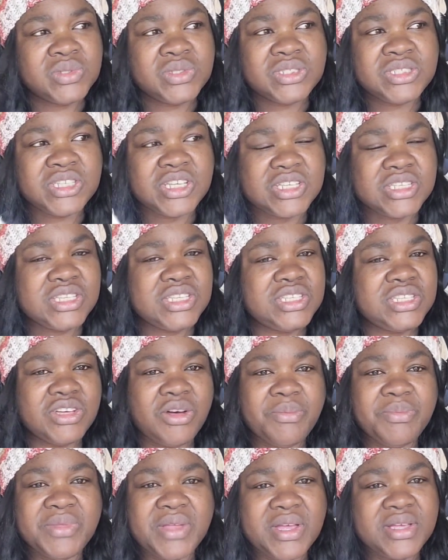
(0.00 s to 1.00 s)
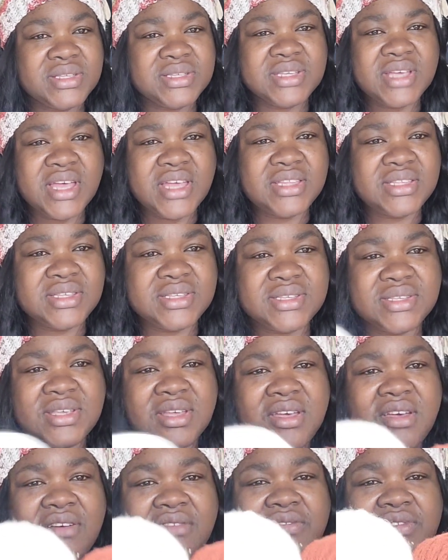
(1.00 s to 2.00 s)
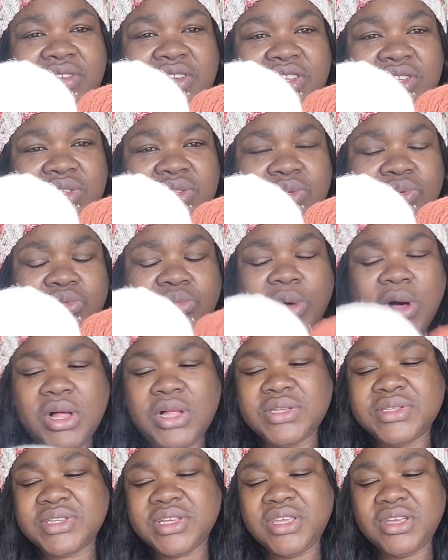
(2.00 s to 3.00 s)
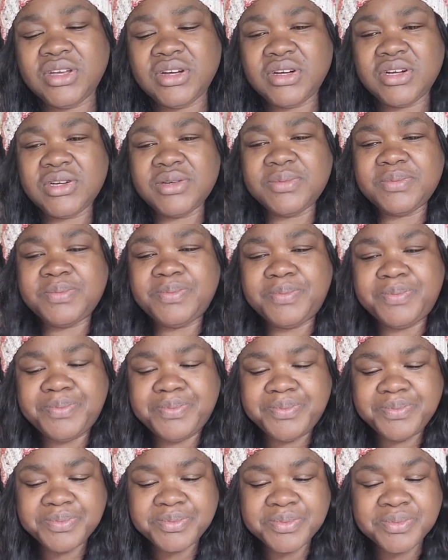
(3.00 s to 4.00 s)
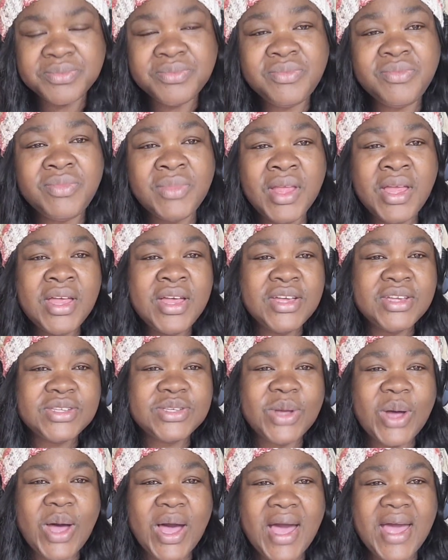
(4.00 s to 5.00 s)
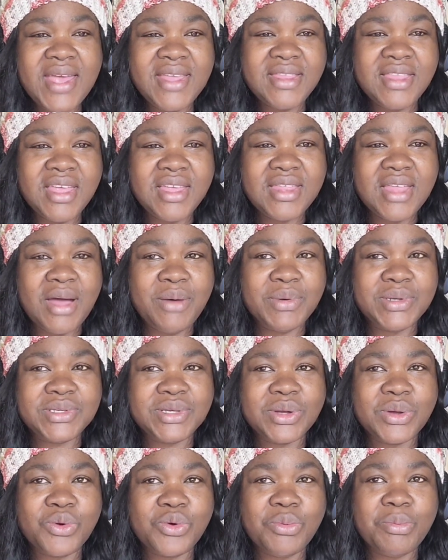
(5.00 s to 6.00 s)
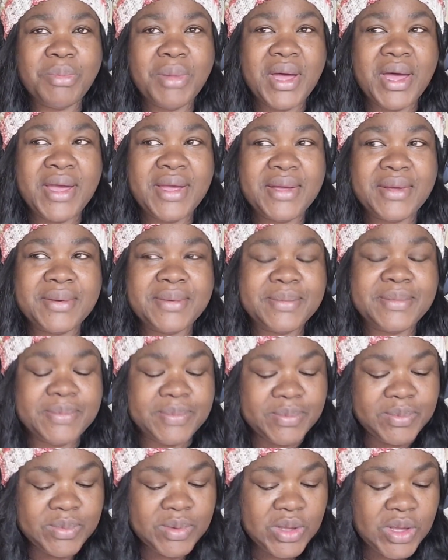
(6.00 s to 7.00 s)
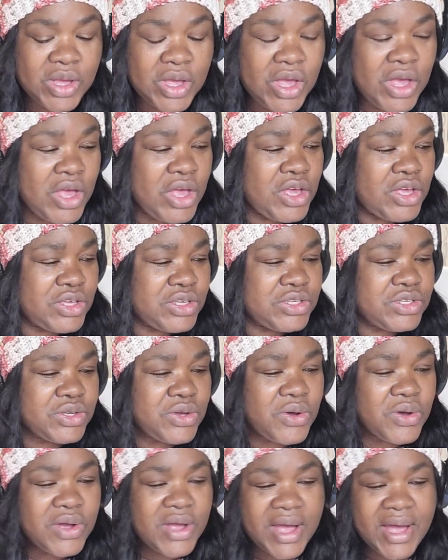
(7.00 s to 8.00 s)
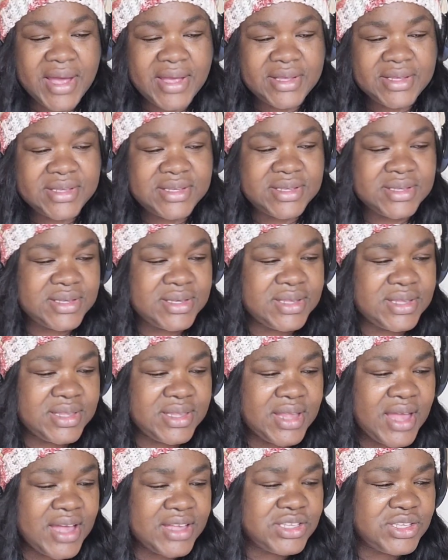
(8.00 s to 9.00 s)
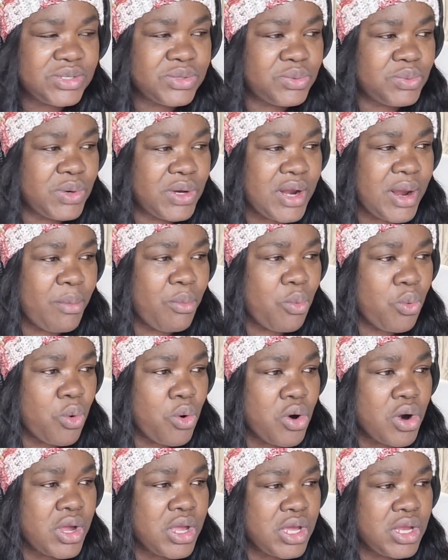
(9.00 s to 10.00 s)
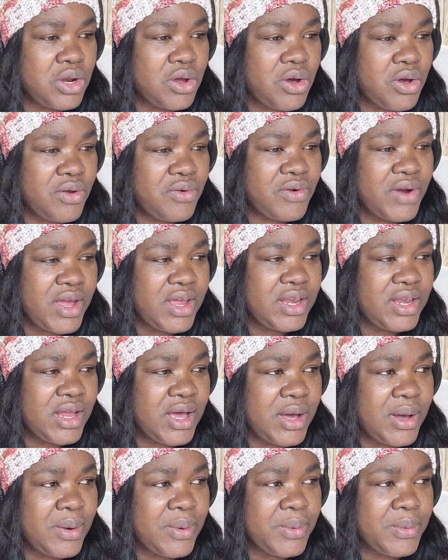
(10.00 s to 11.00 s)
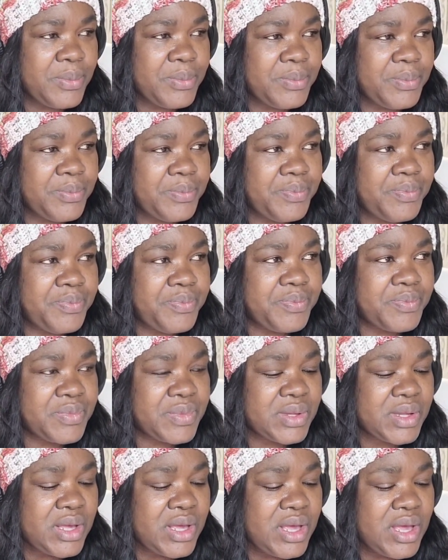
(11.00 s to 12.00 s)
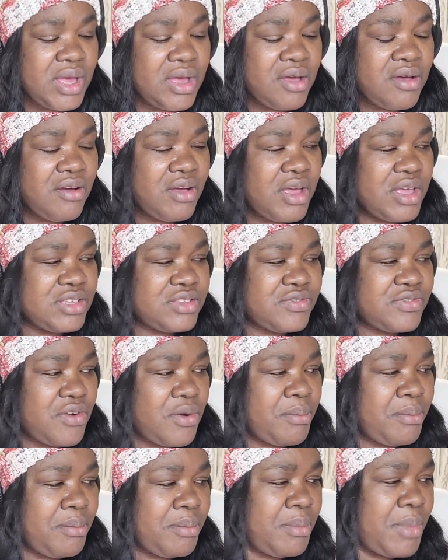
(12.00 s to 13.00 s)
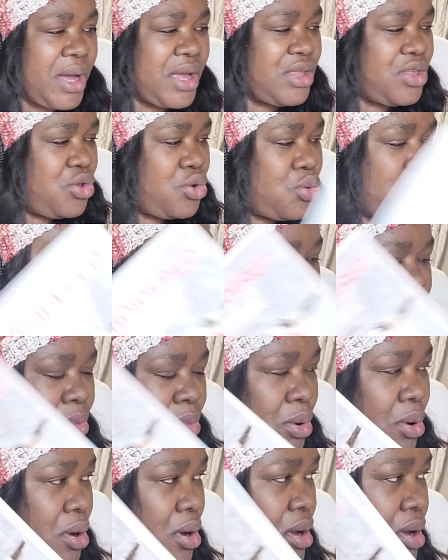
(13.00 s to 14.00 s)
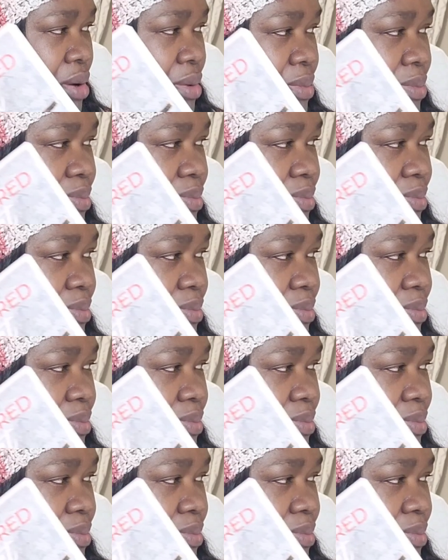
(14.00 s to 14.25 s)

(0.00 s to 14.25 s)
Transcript: 60 something cents for these 2 balls of yarn. So I think that was a good buy. So guys, that's what I'm working on right now. It's from my new book.